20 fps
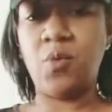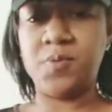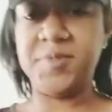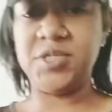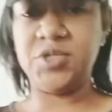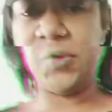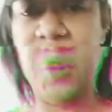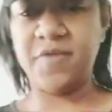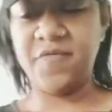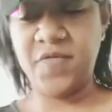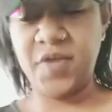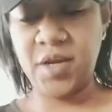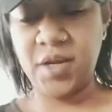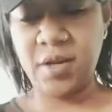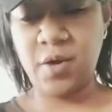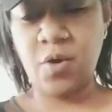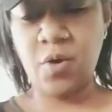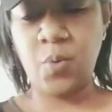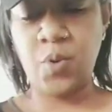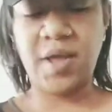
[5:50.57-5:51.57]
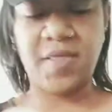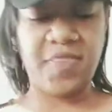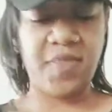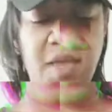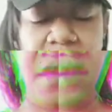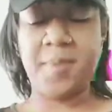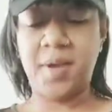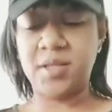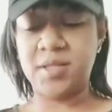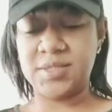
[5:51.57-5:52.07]
be doing a video on what I
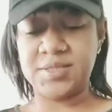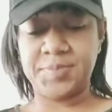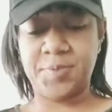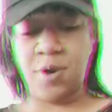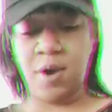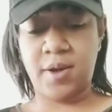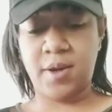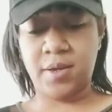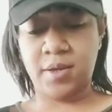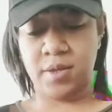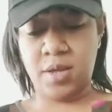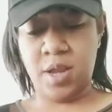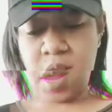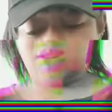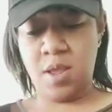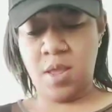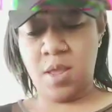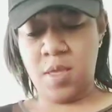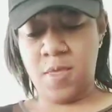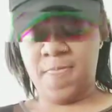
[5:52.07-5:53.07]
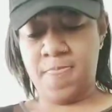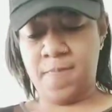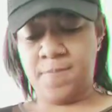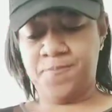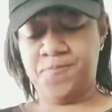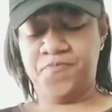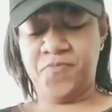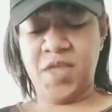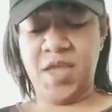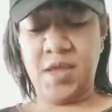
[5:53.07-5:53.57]
think about this product
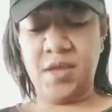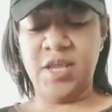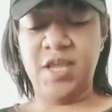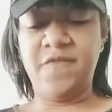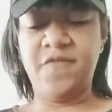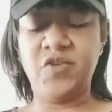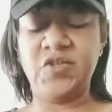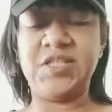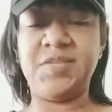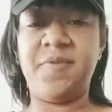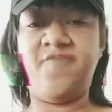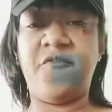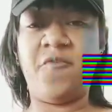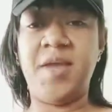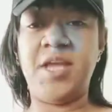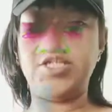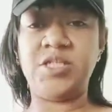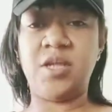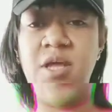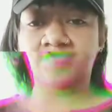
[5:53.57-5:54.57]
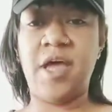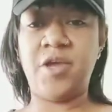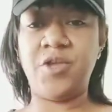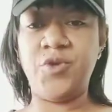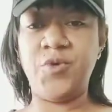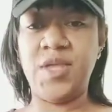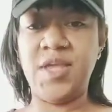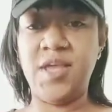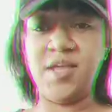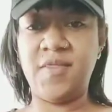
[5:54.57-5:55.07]
and giving you some information on how
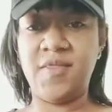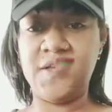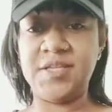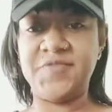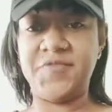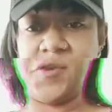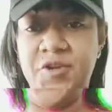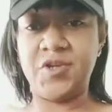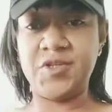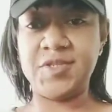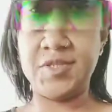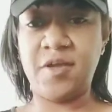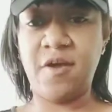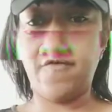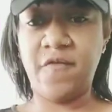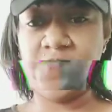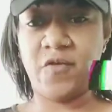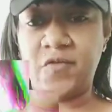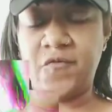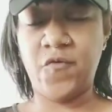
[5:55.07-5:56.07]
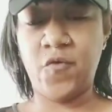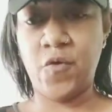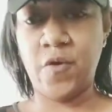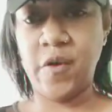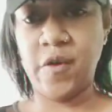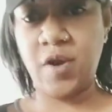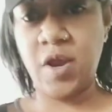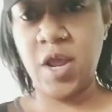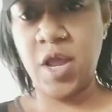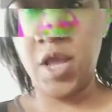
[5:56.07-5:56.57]
you can get this for yourself or
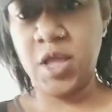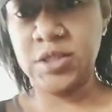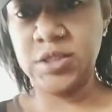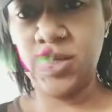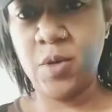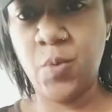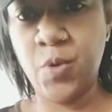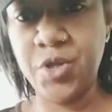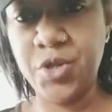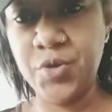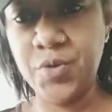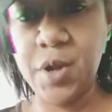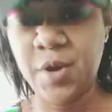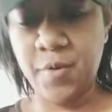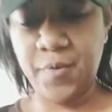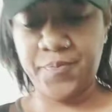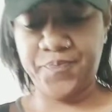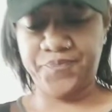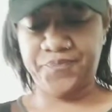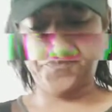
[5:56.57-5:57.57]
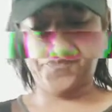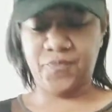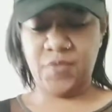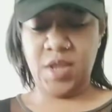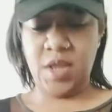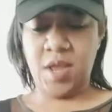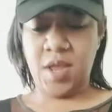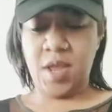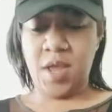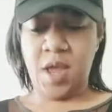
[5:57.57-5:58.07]
for someone you know.
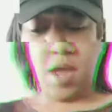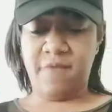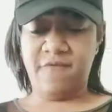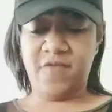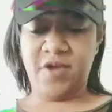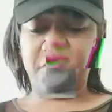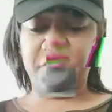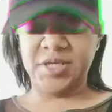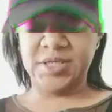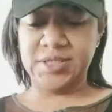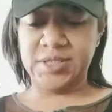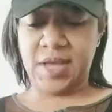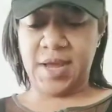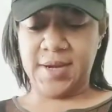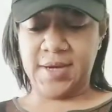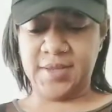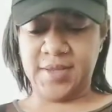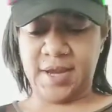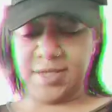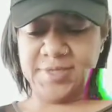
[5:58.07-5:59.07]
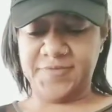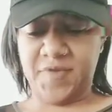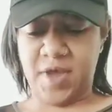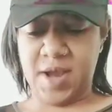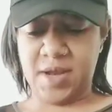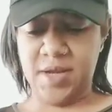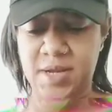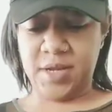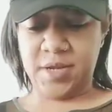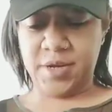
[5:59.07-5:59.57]
I'm very excited that it's
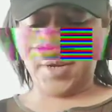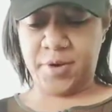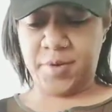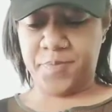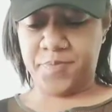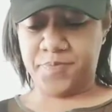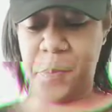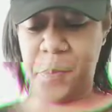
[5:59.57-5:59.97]
finally here.